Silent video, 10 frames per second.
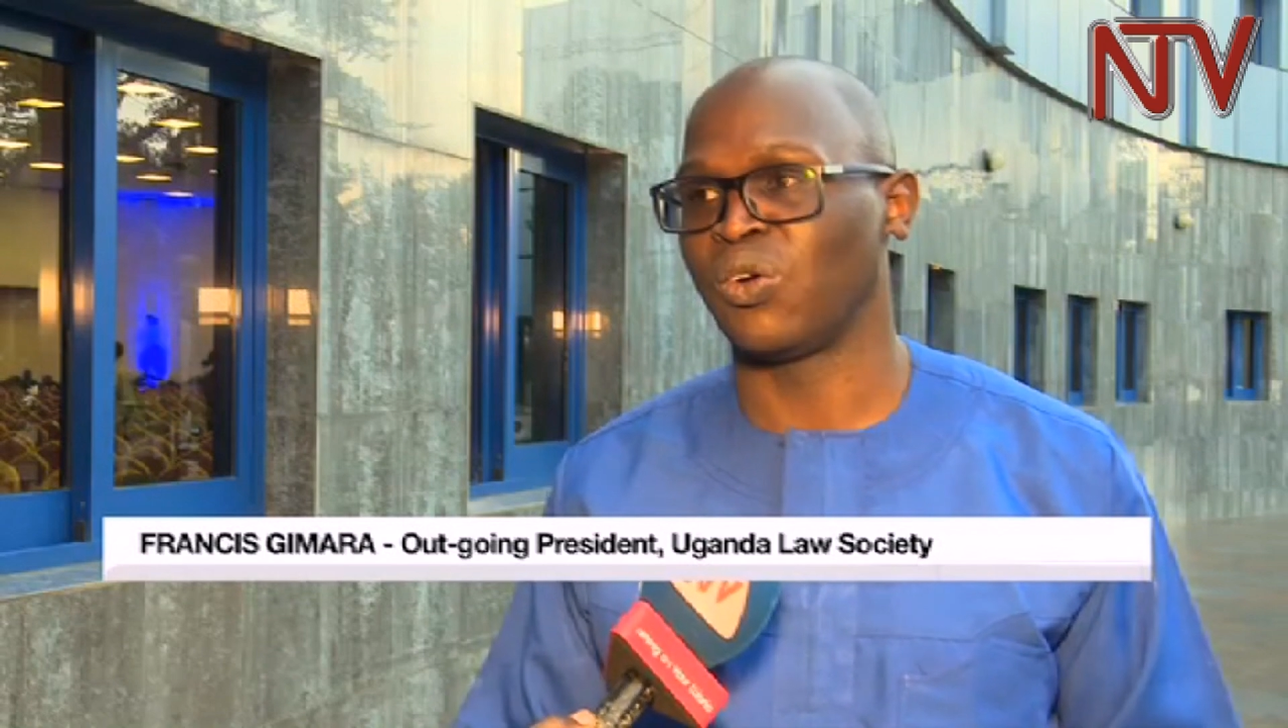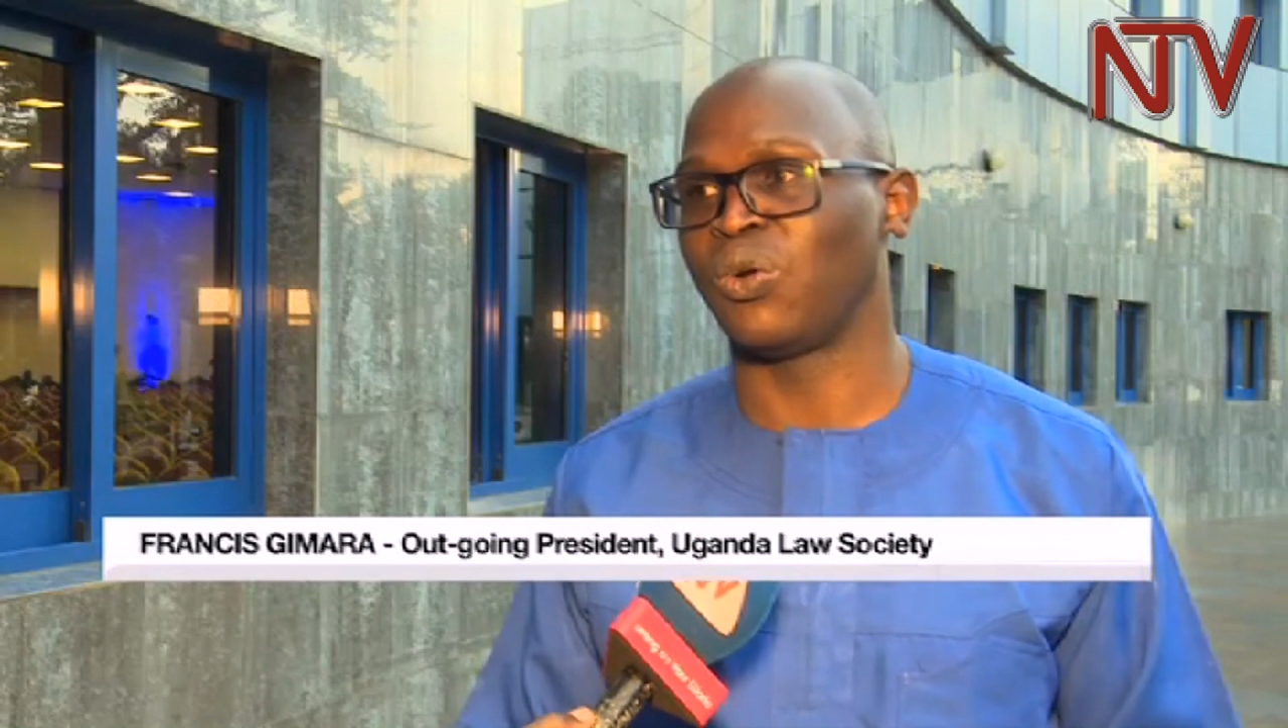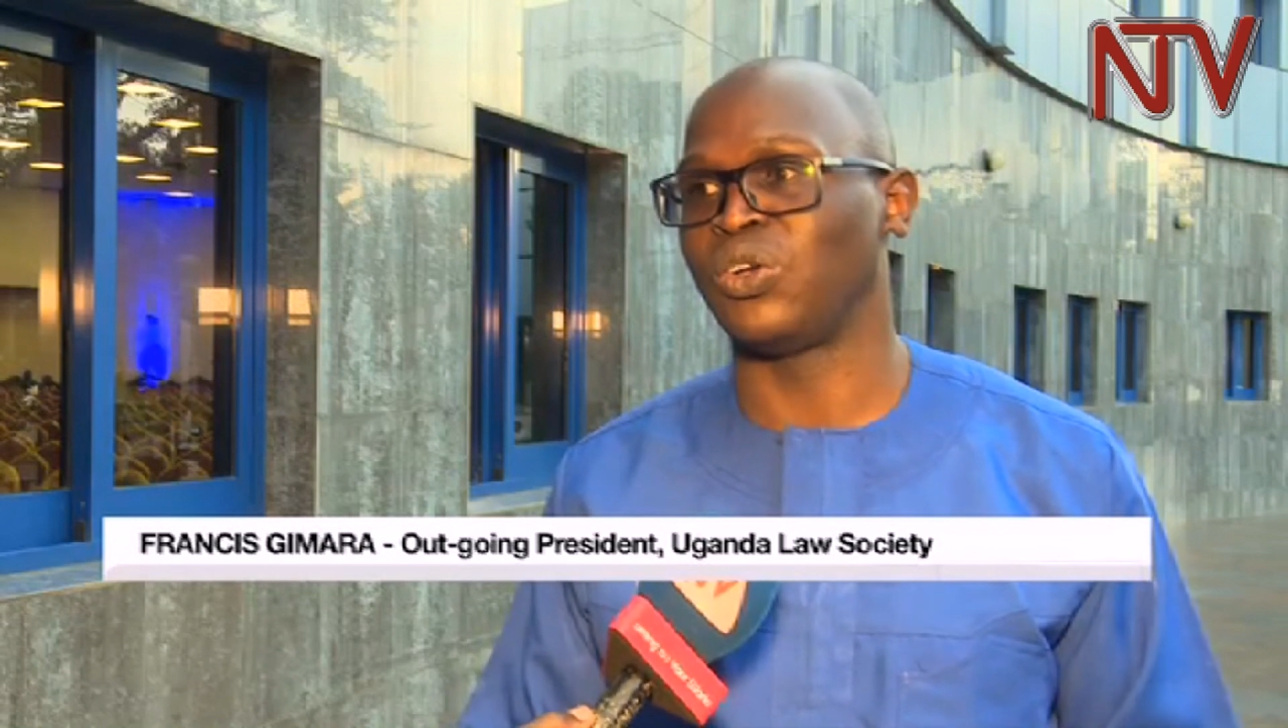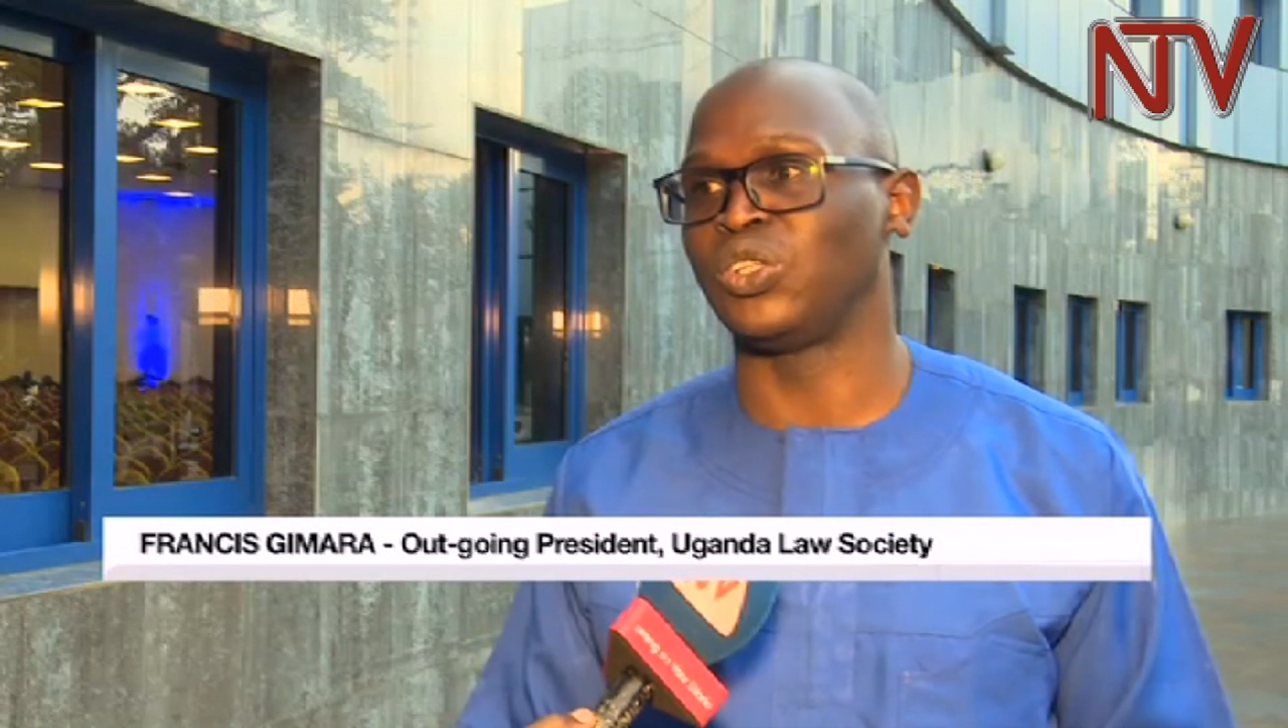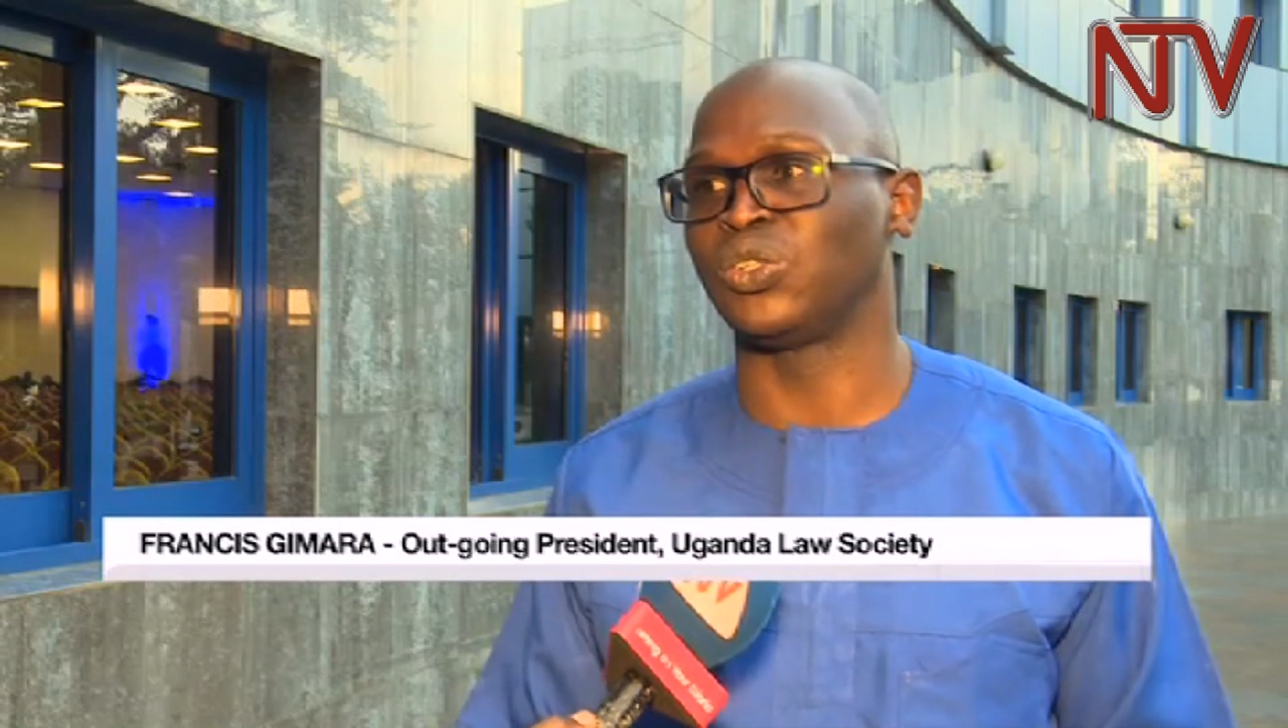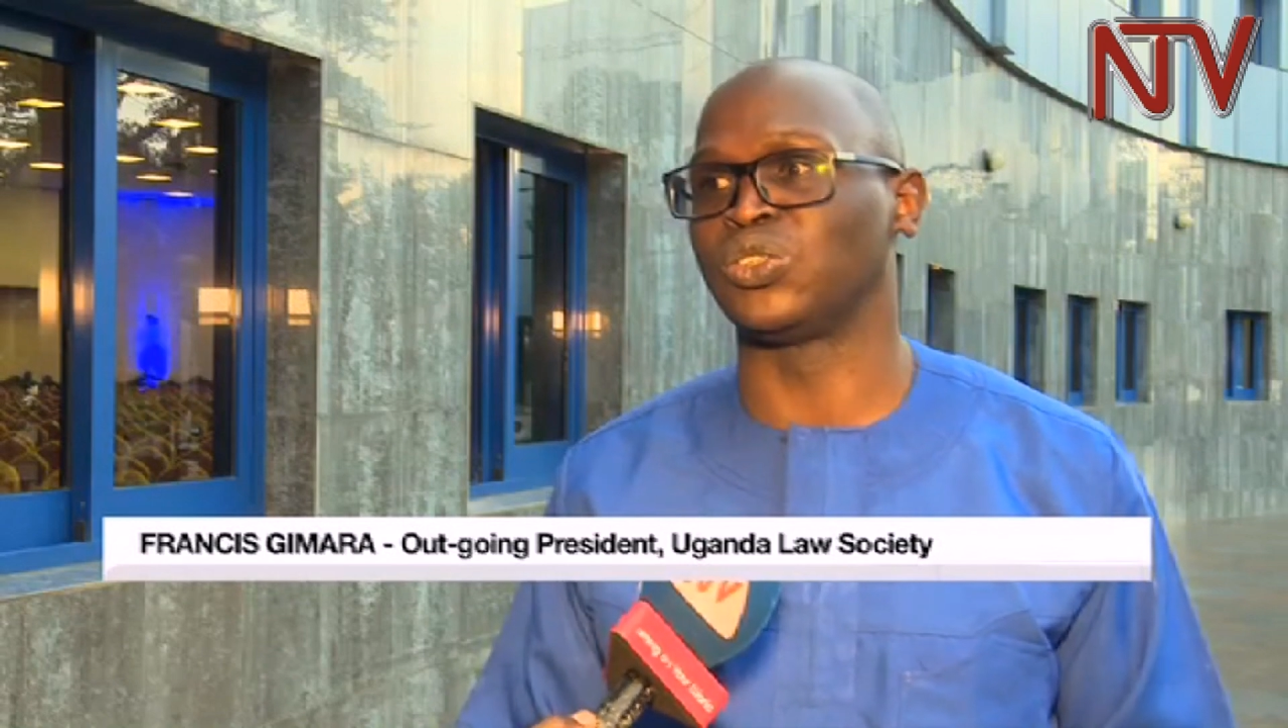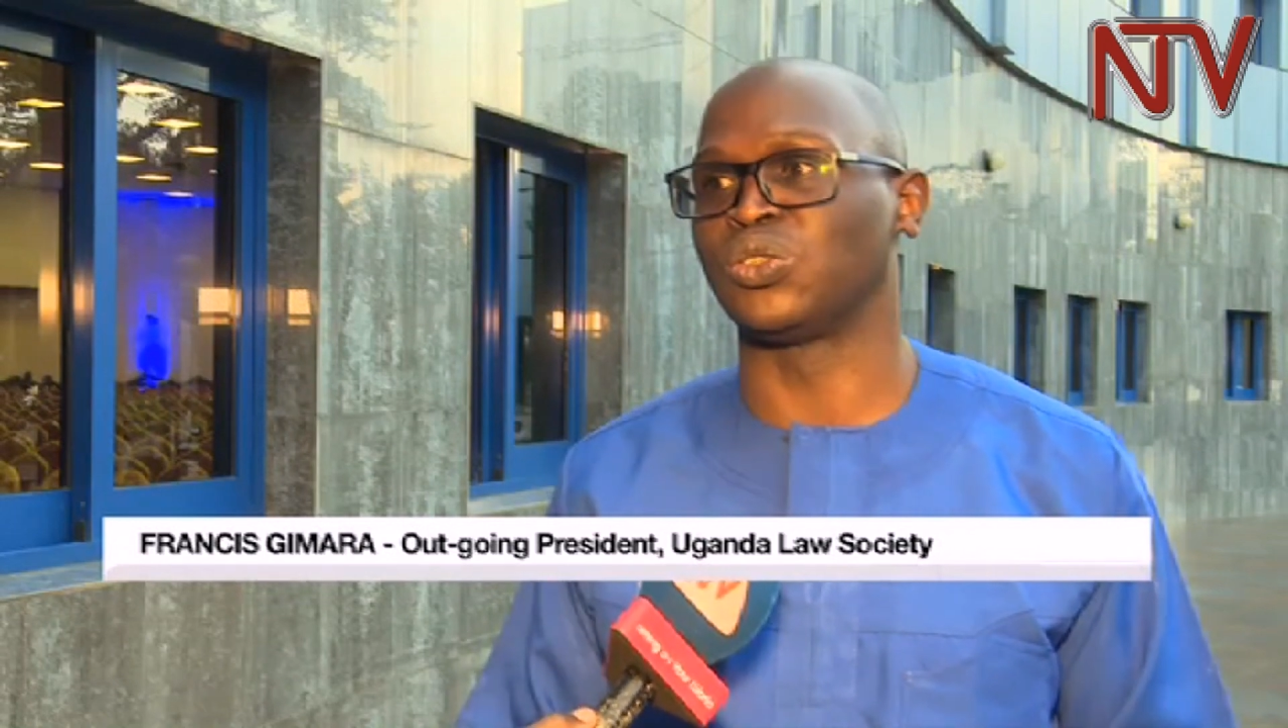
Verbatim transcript: on issues